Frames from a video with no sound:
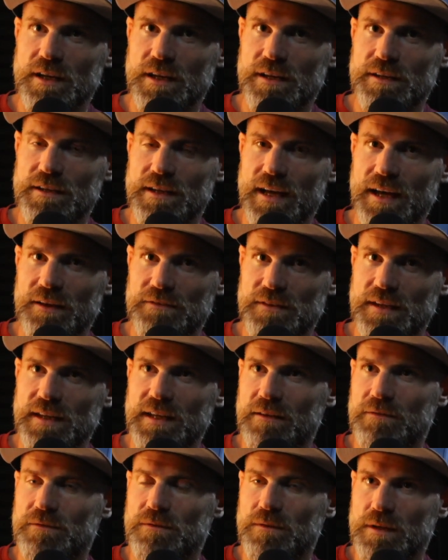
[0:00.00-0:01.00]
And I think
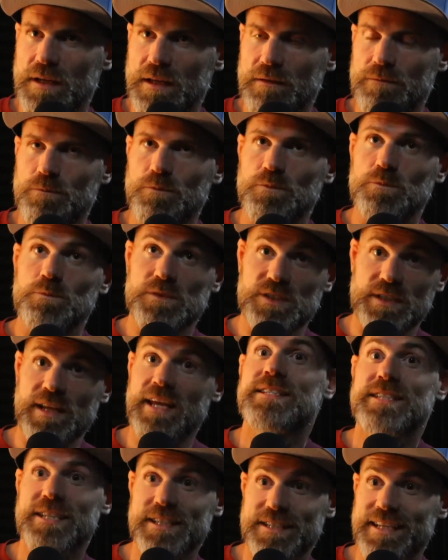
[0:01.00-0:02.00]
if
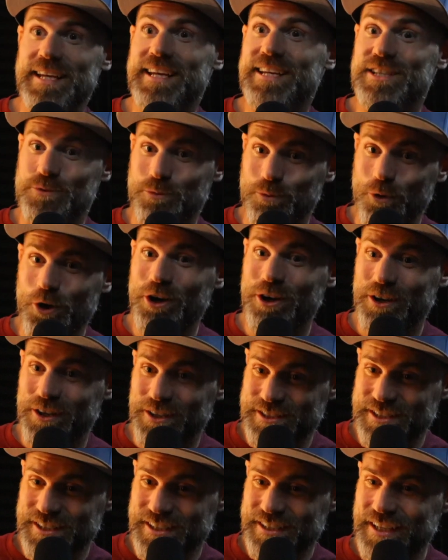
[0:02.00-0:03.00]
in today's
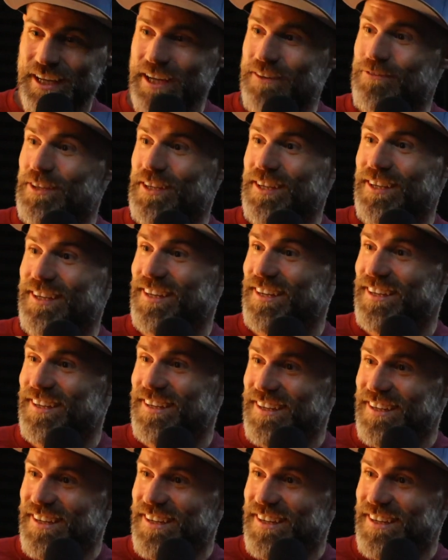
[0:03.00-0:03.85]
world of a